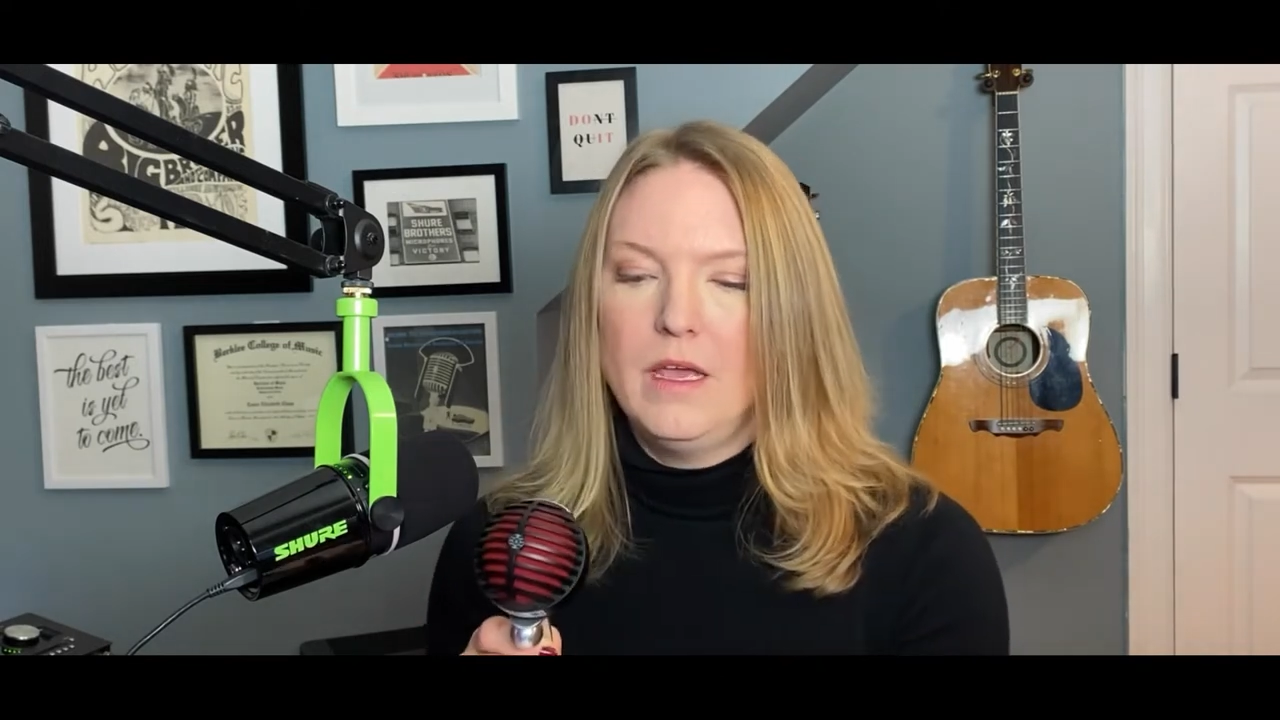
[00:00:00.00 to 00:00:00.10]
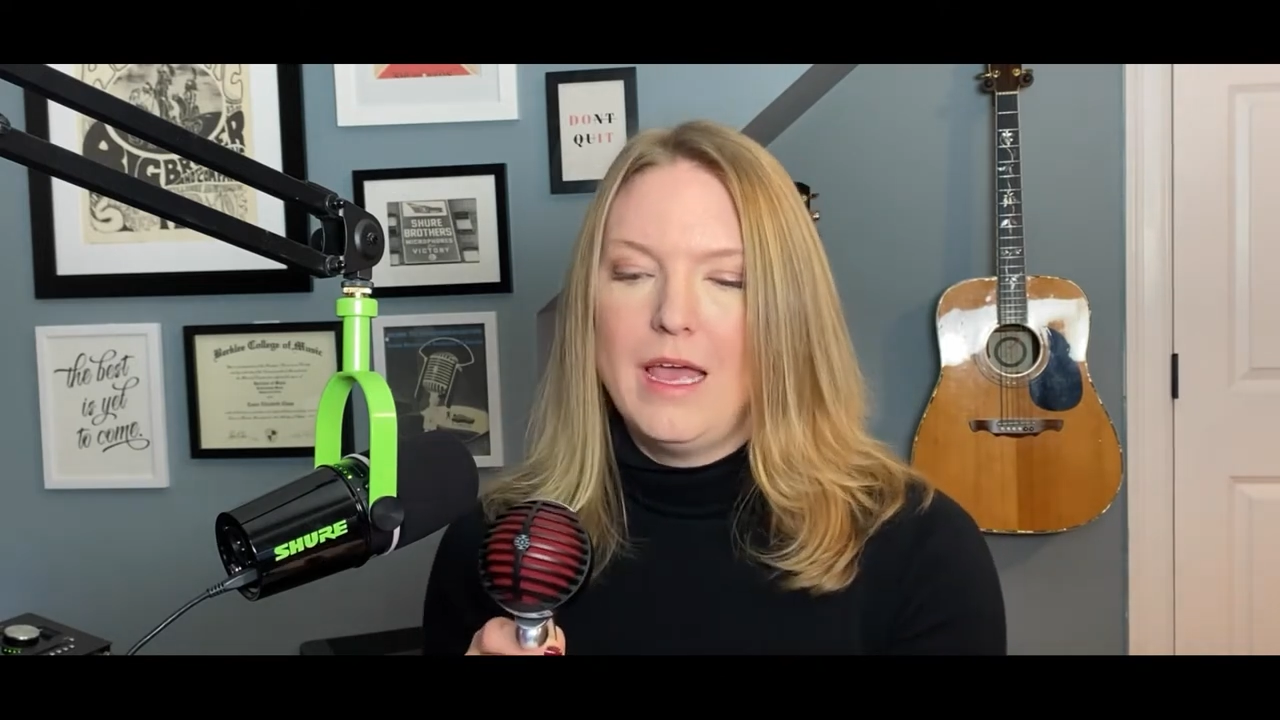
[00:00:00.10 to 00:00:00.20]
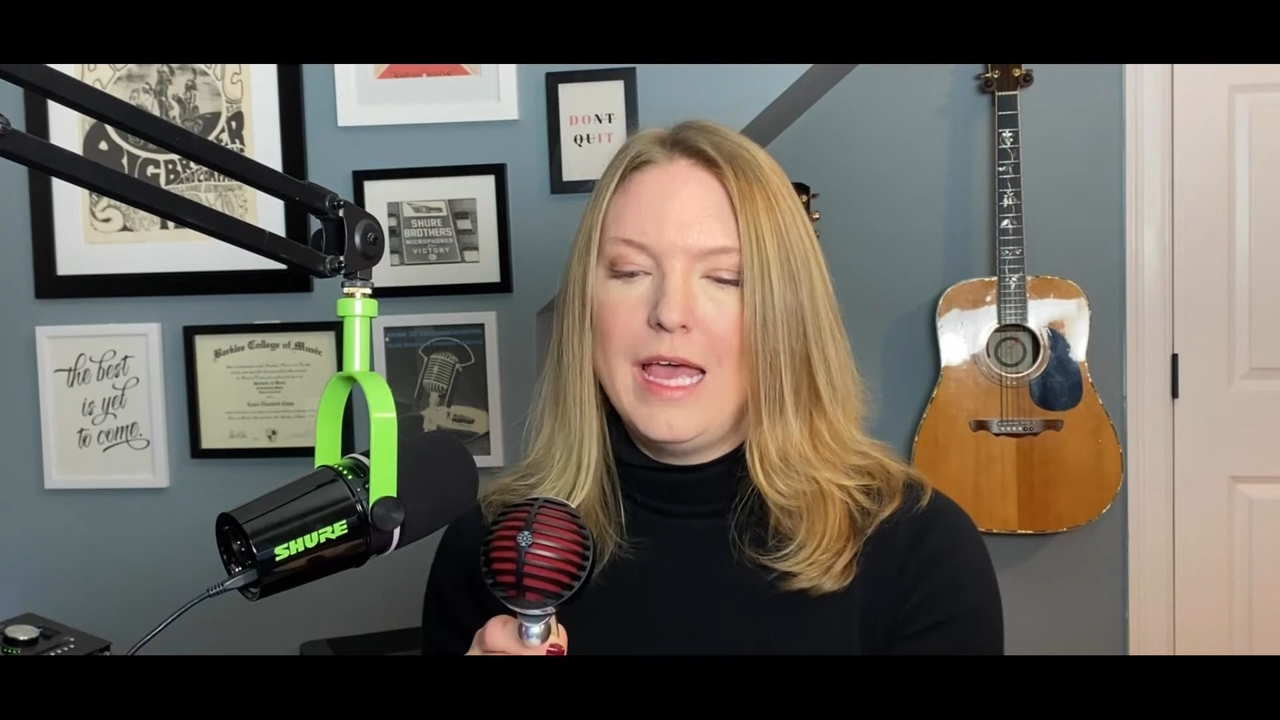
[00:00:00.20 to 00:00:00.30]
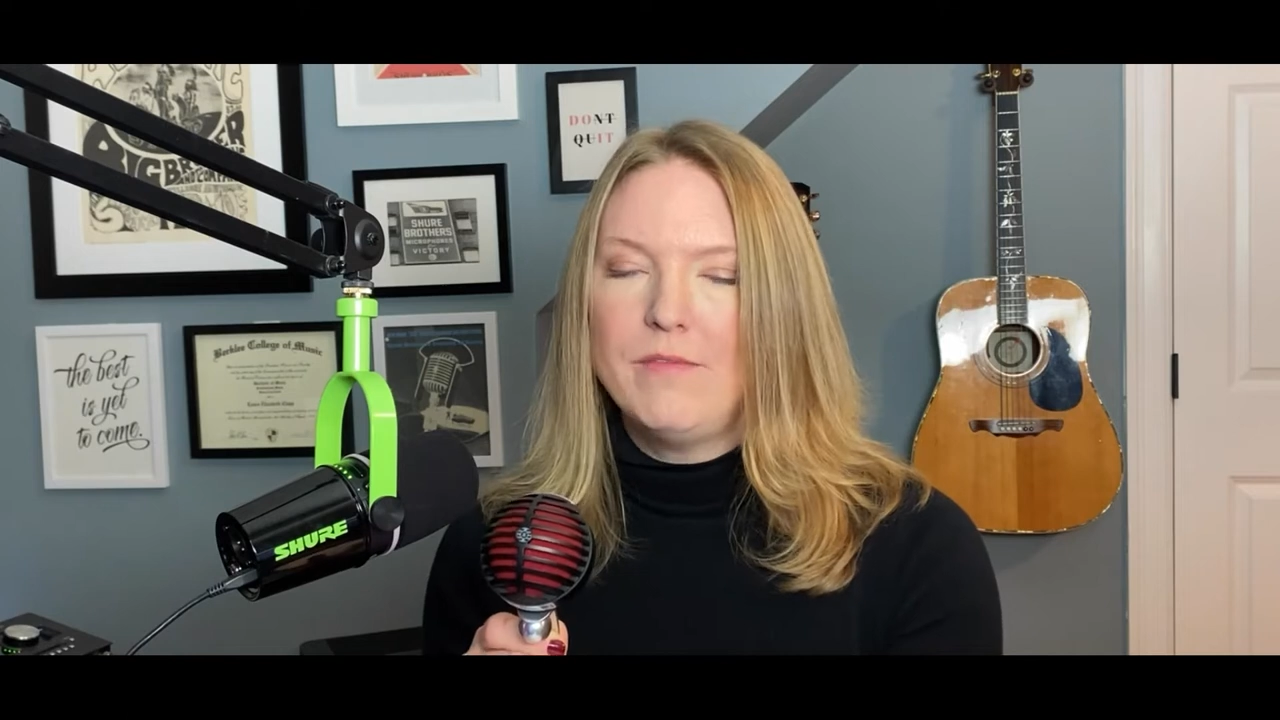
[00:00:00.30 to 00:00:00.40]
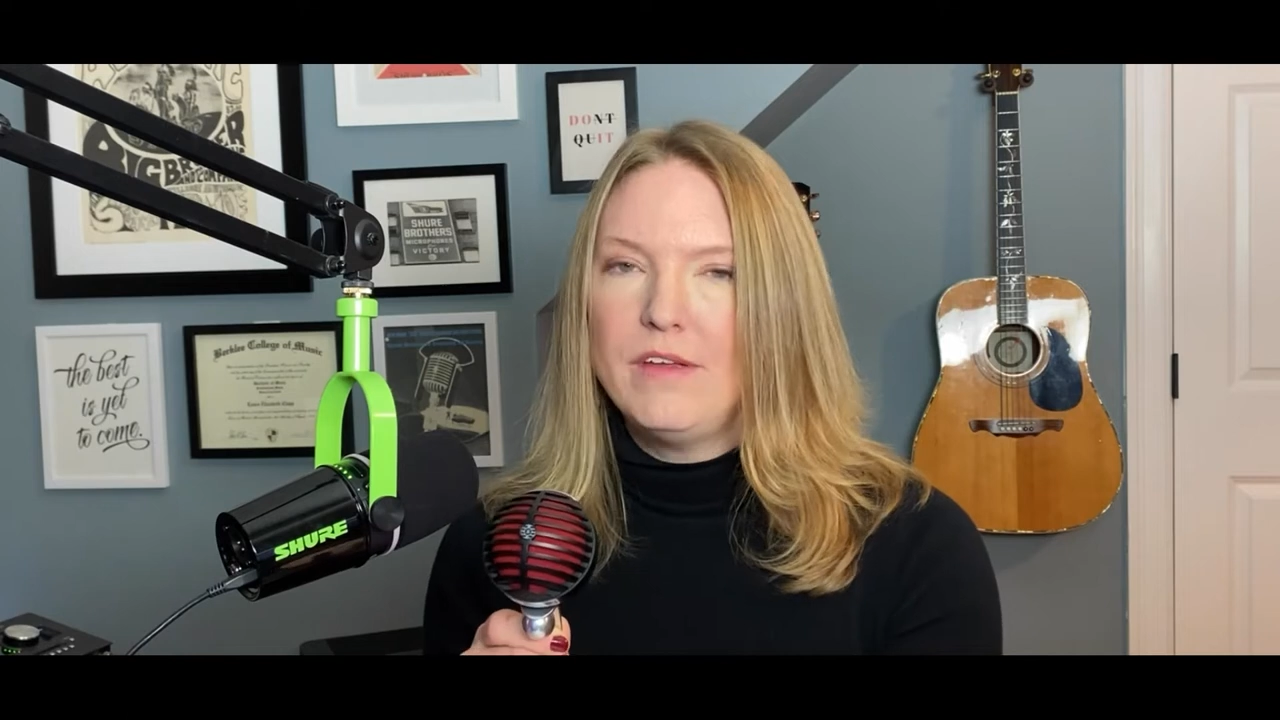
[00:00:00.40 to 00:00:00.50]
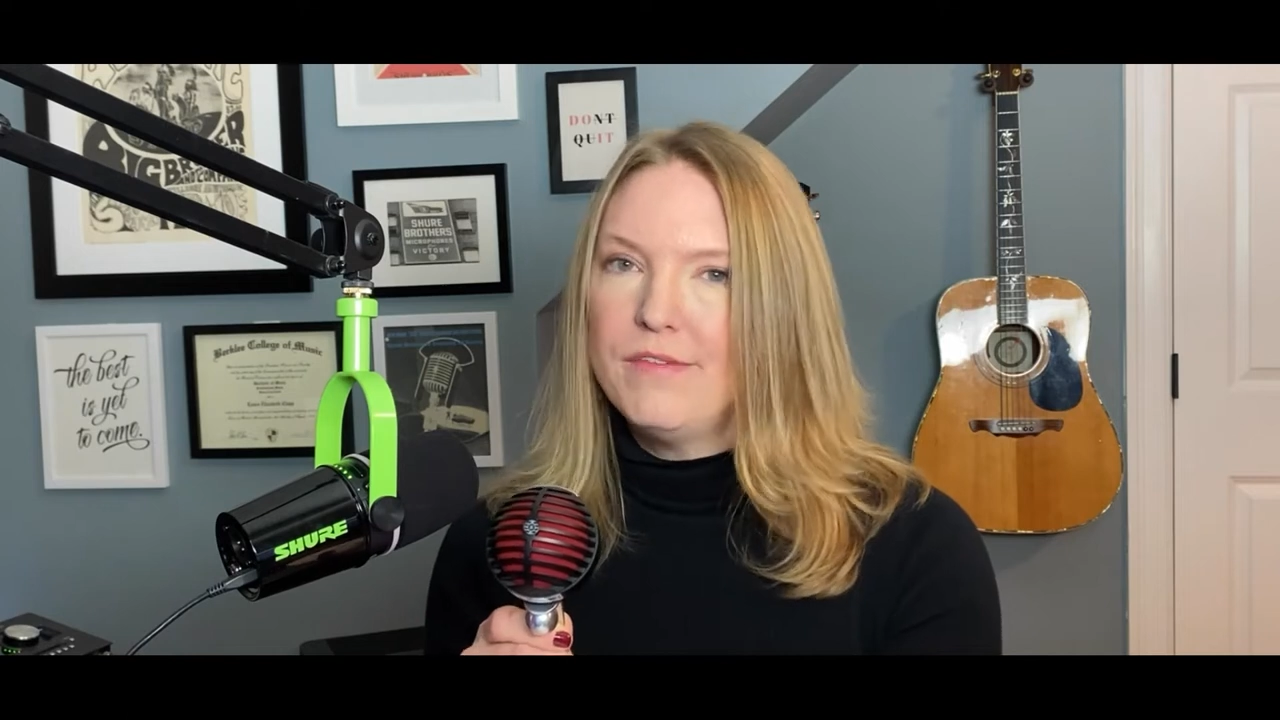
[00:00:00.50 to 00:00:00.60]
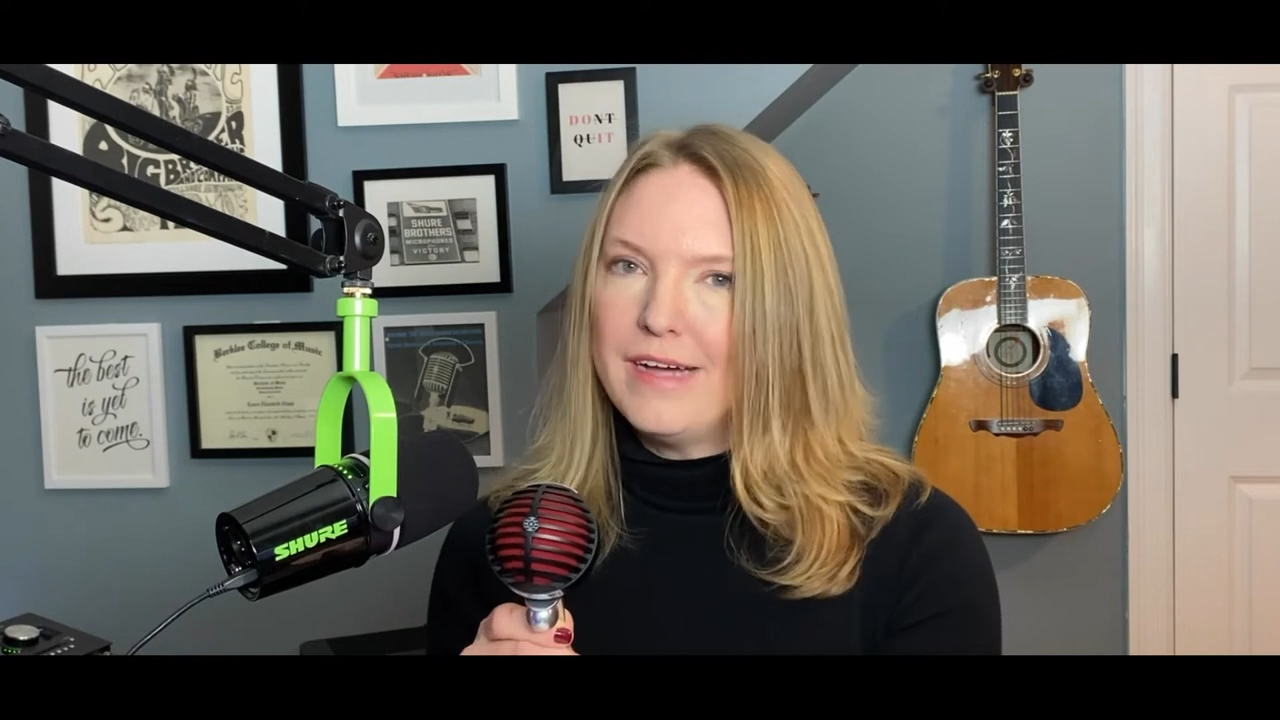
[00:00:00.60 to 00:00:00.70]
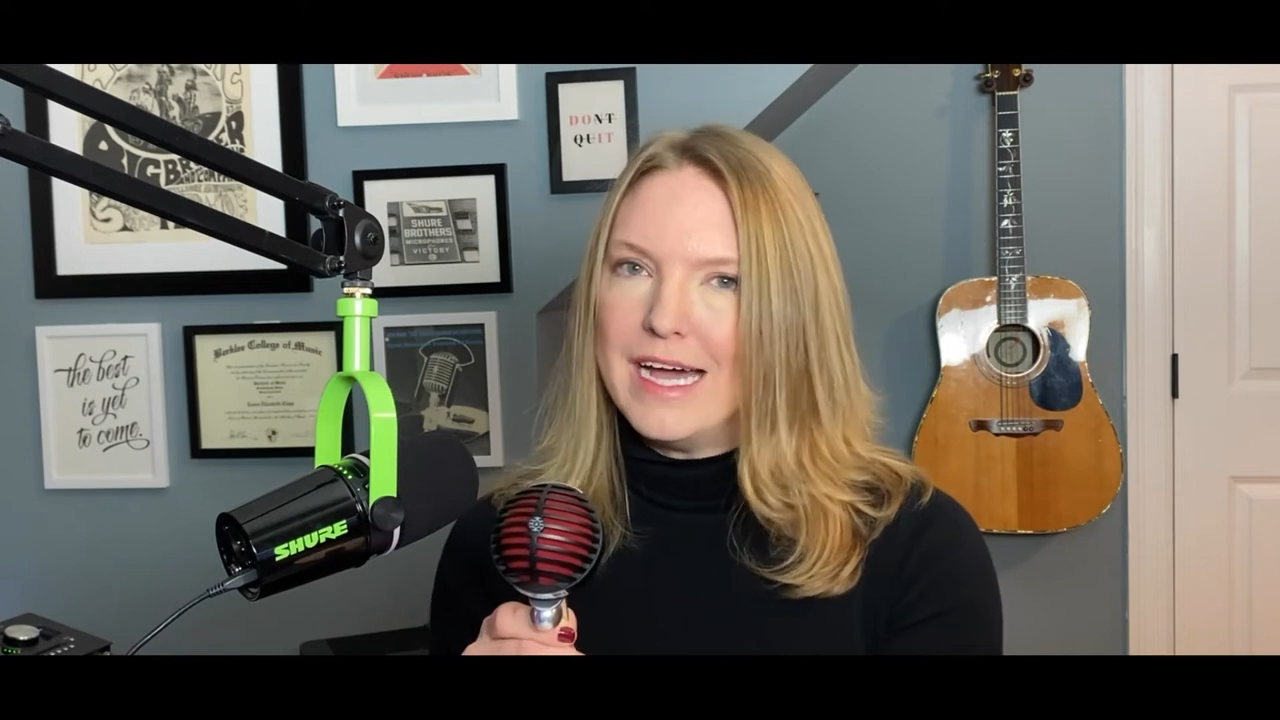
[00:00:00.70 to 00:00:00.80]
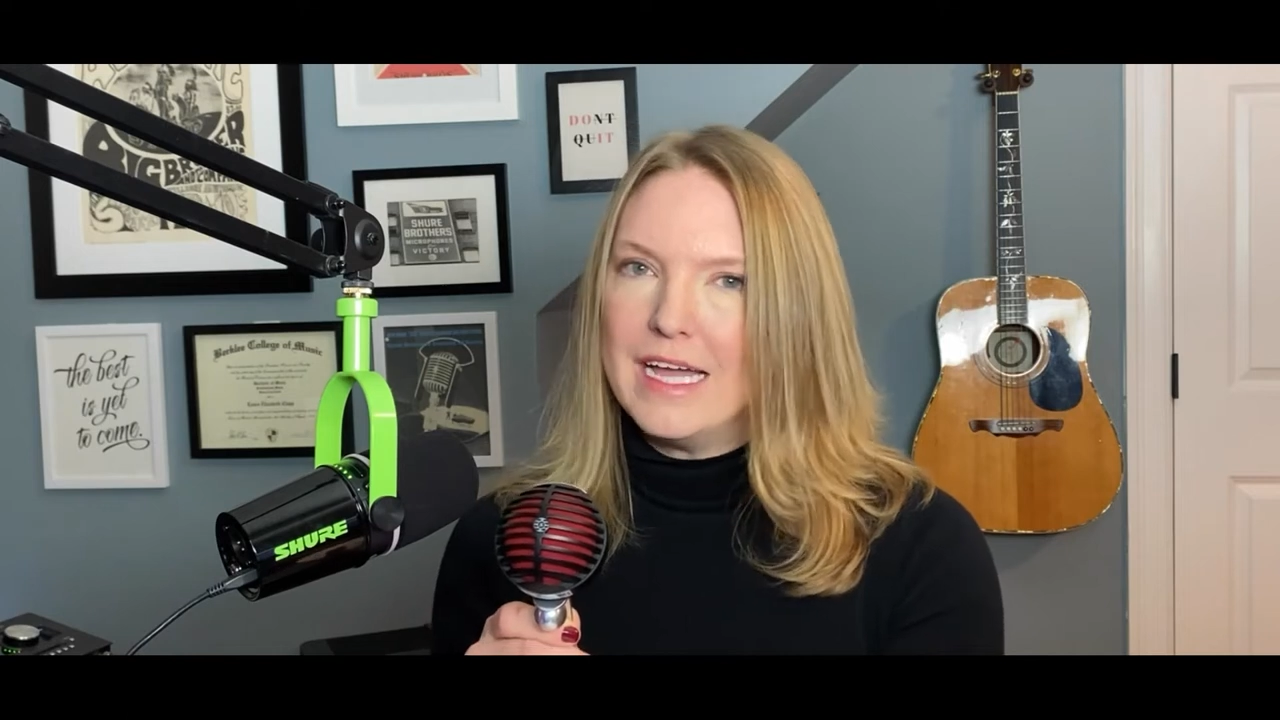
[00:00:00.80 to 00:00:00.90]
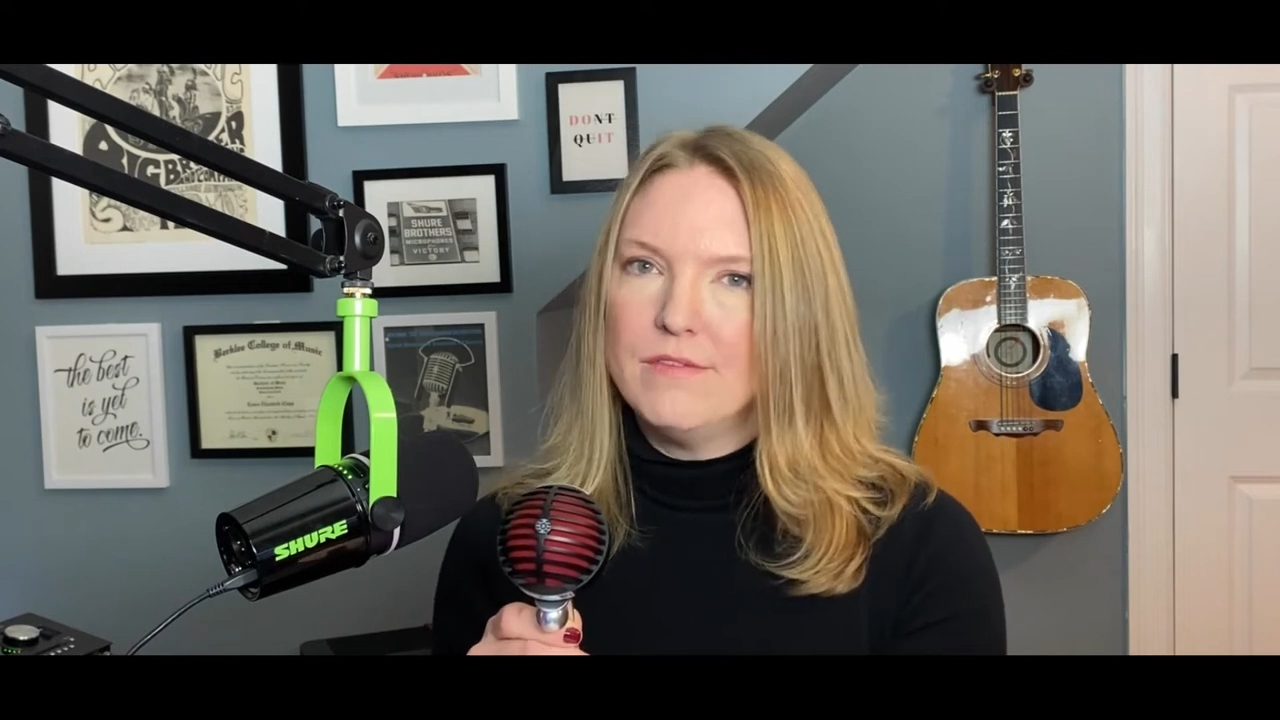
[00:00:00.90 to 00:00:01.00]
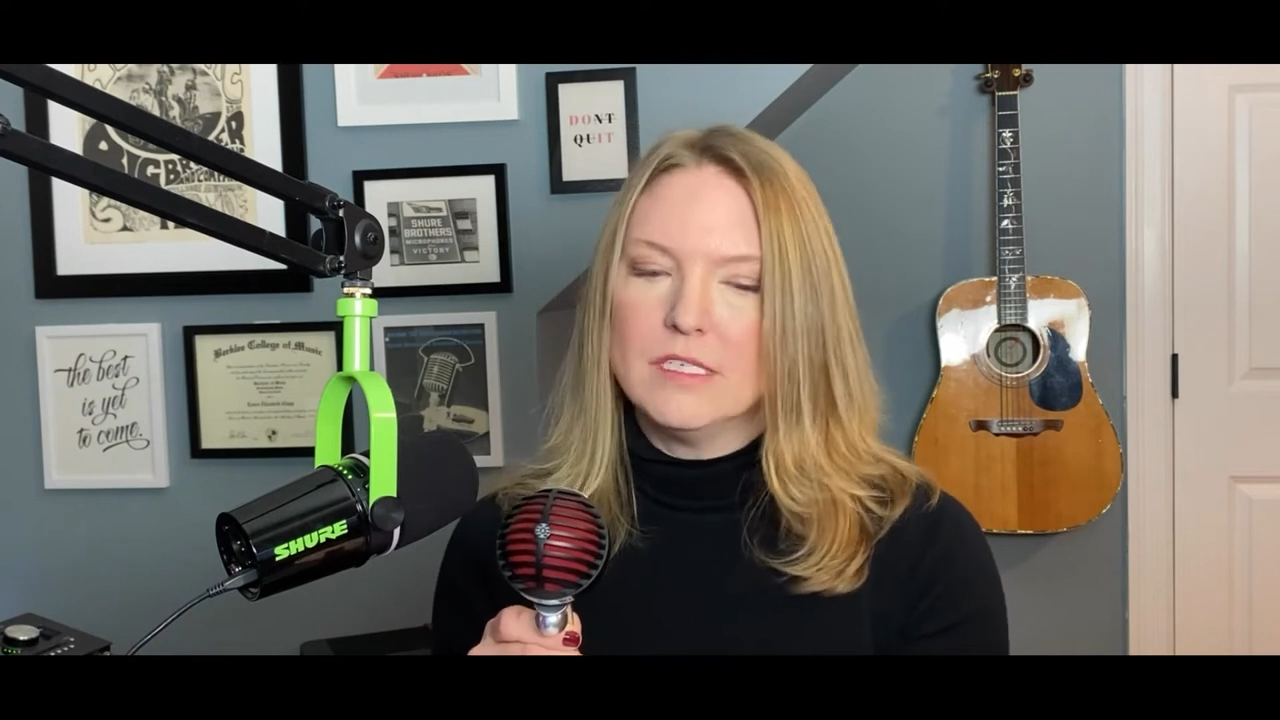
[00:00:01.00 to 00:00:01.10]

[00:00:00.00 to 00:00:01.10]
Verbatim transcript: MV5